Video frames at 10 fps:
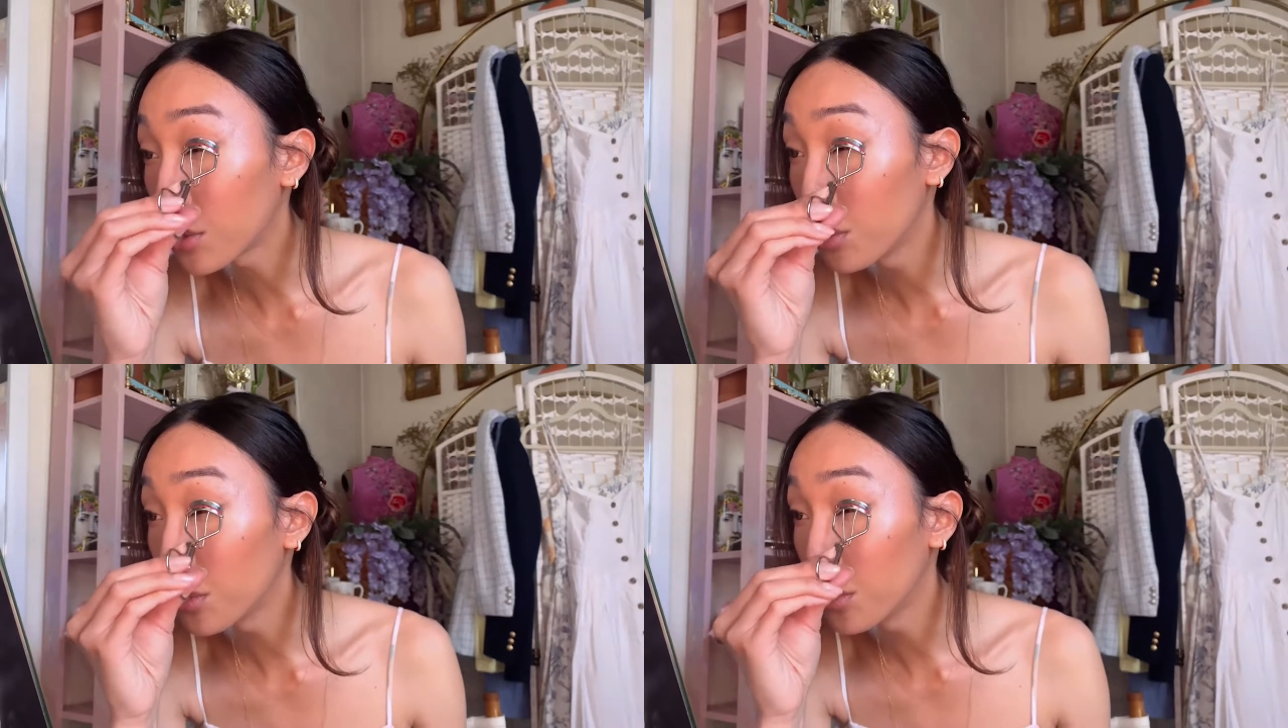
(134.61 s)

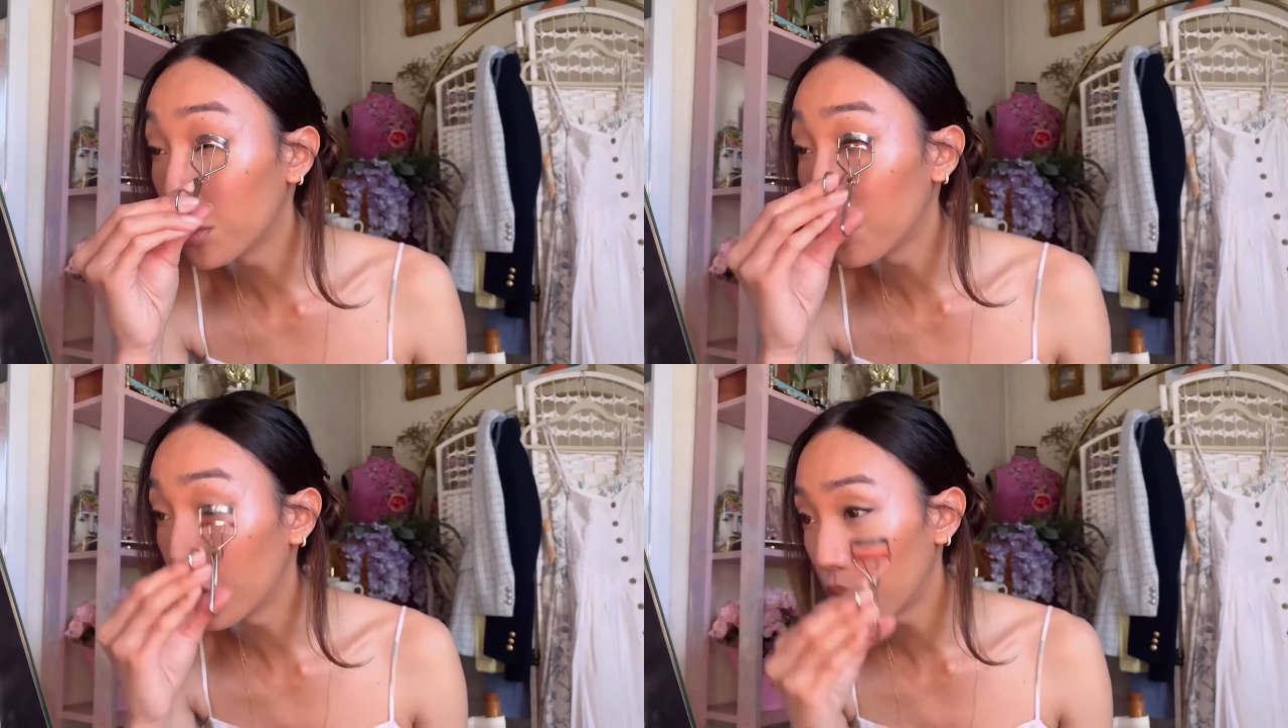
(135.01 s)

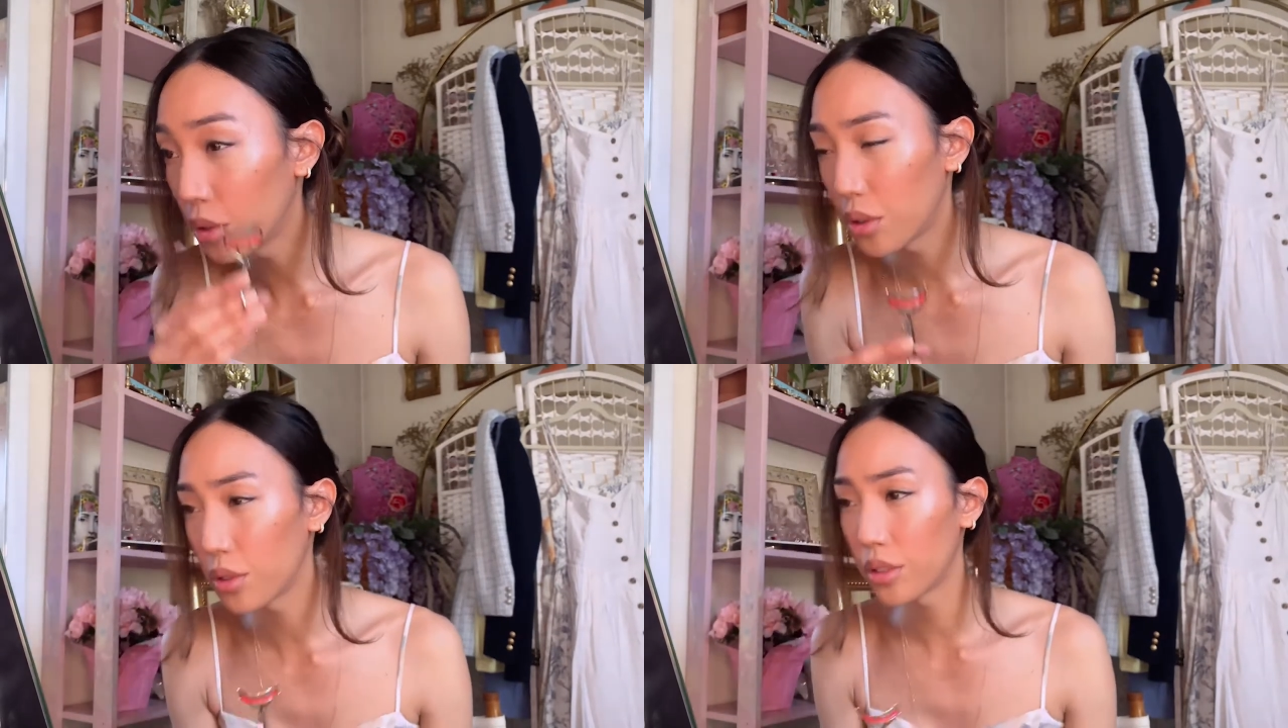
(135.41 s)
to
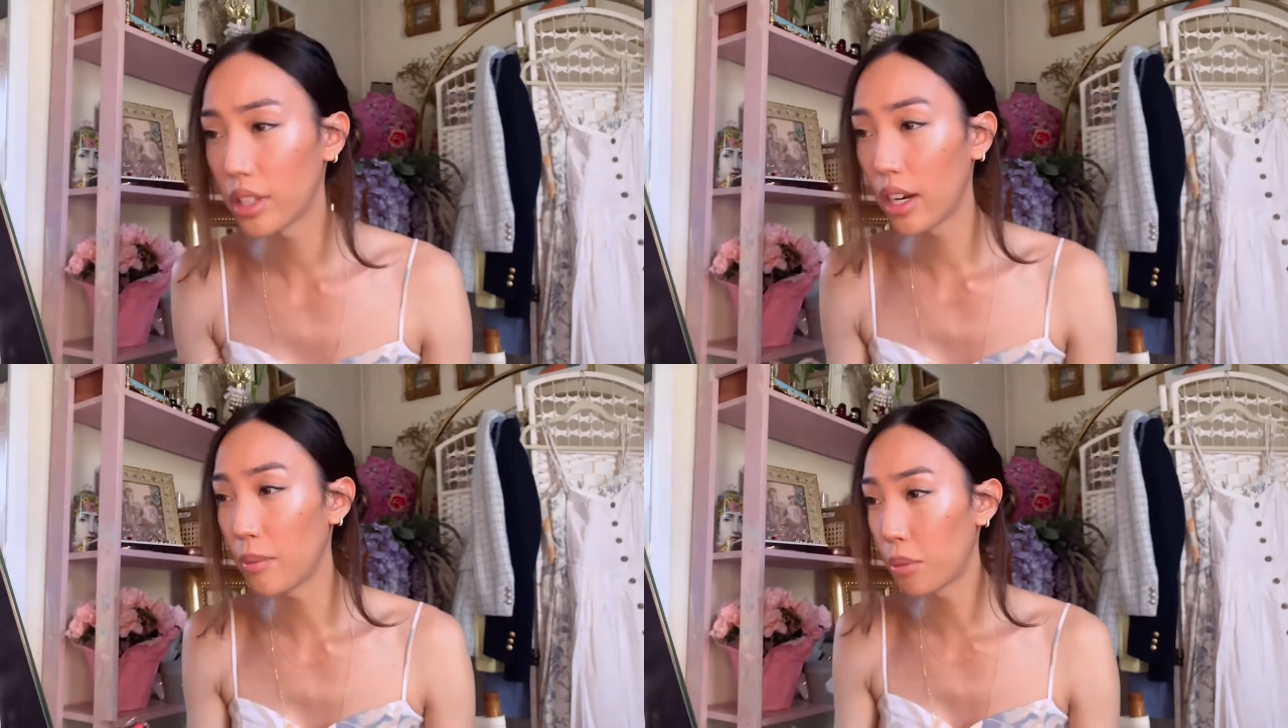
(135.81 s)

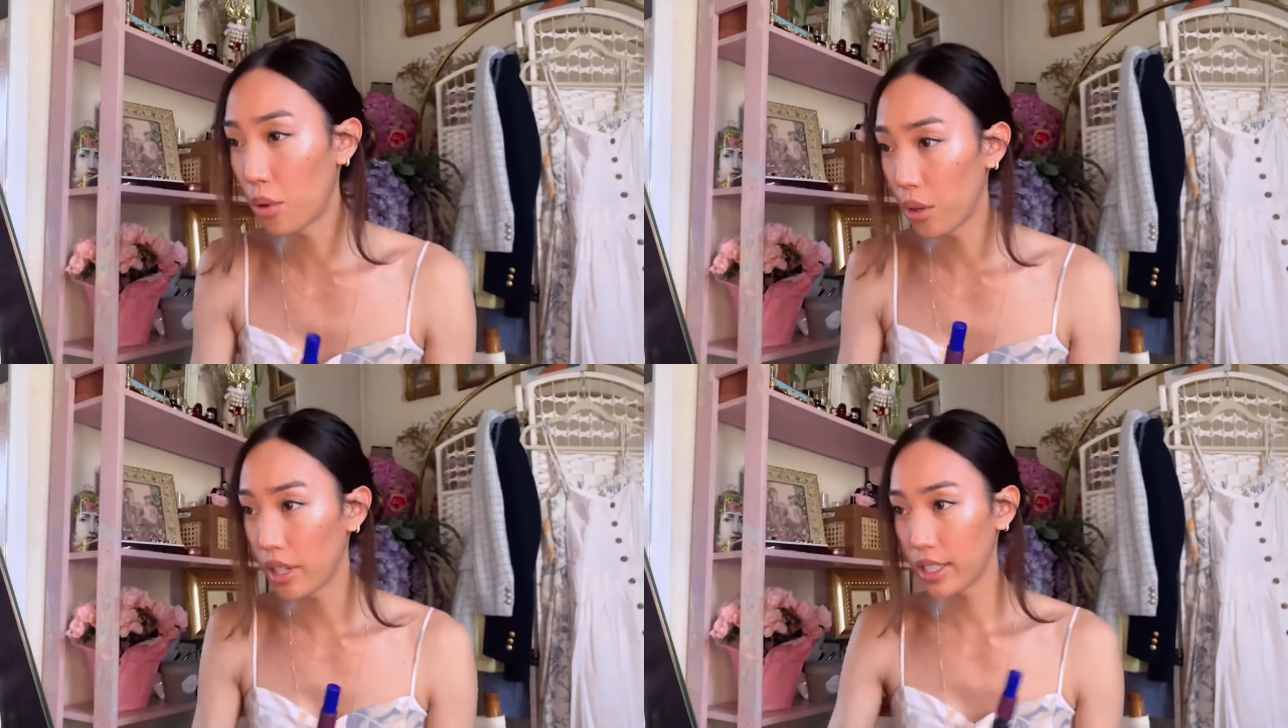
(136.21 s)
the
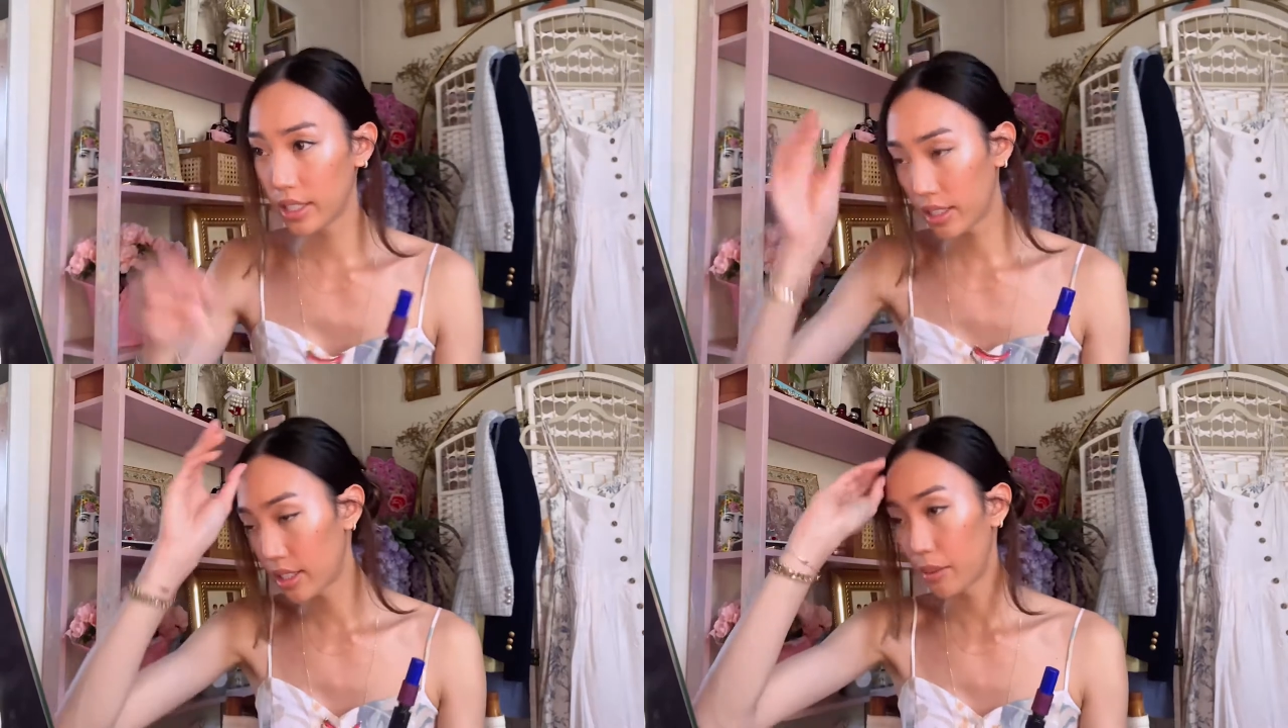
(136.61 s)
point,